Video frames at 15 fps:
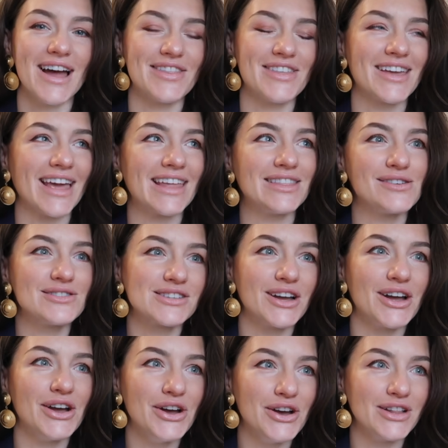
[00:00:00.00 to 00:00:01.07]
I think in those
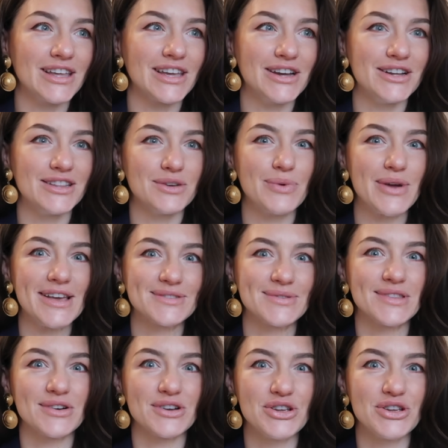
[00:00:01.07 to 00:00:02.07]
early weeks when they're a